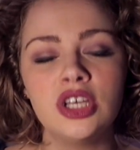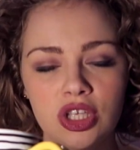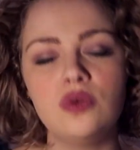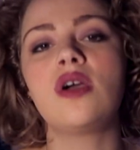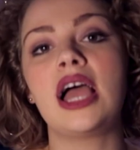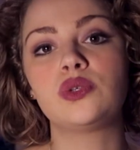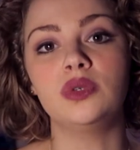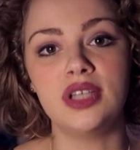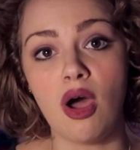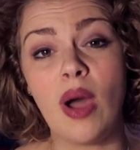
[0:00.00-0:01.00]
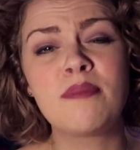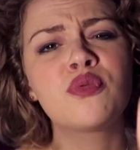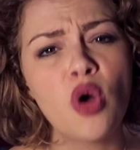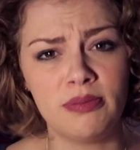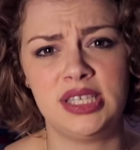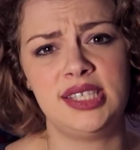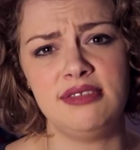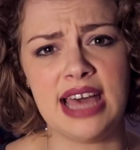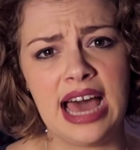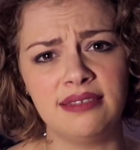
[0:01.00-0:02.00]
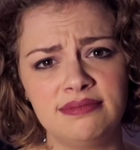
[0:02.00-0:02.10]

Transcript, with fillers: you guys will know, I promise you that.